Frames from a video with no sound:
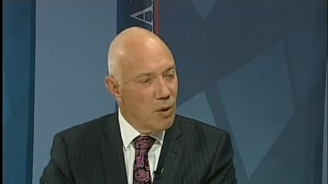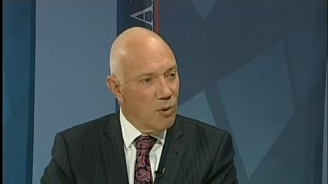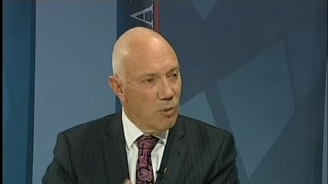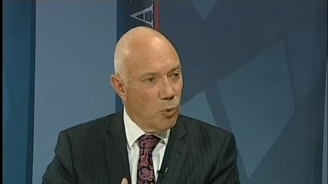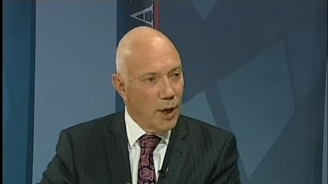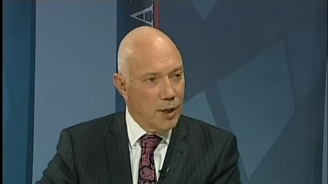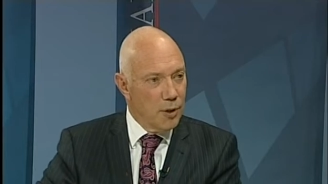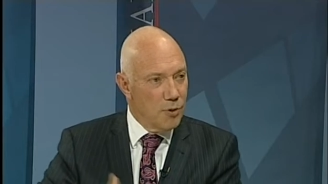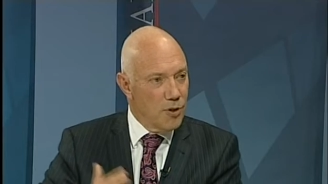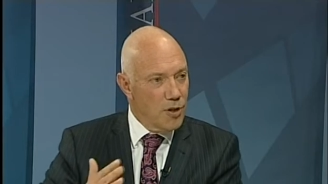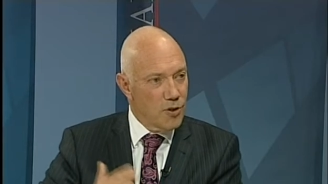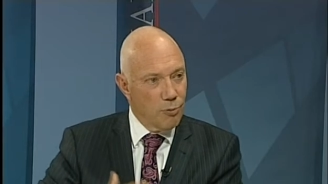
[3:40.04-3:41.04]
where you
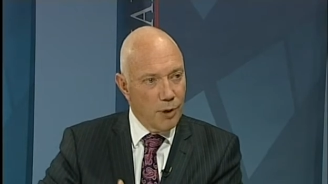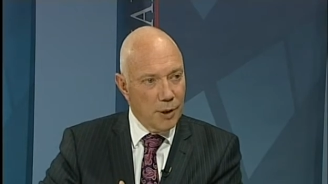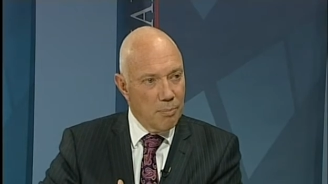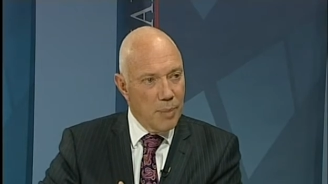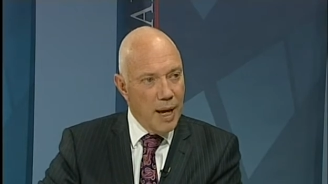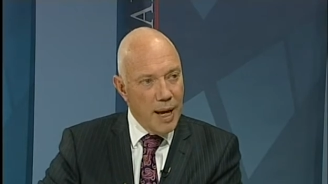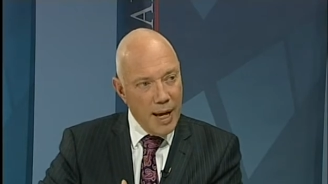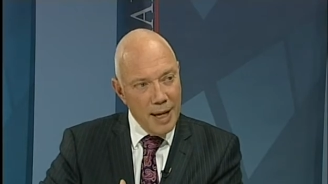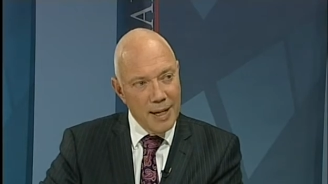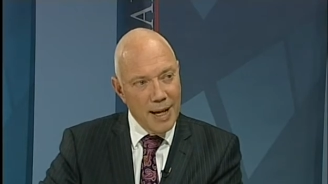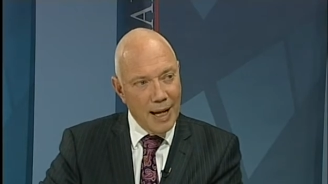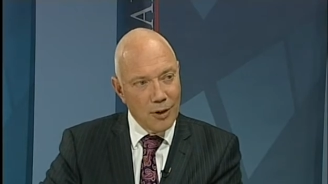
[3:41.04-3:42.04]
just grin and bear
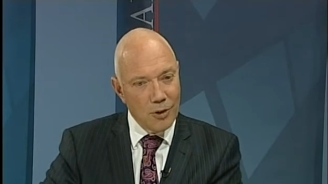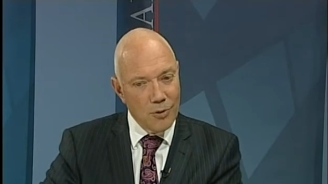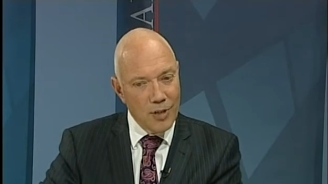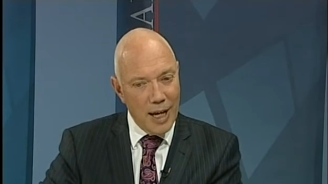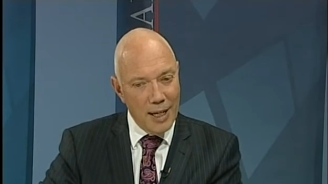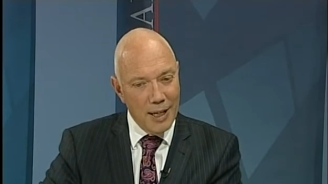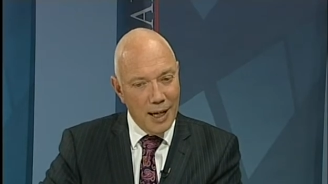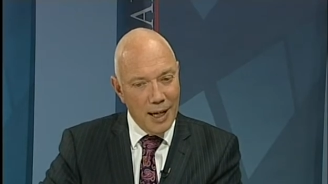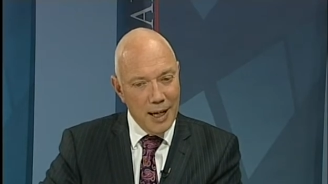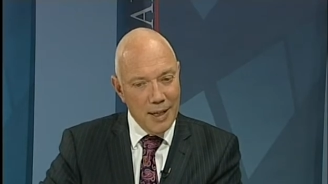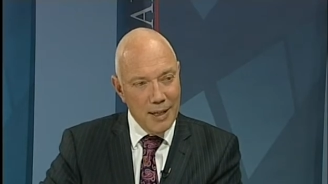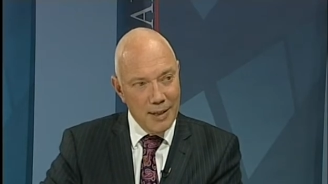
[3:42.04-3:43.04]
and you take a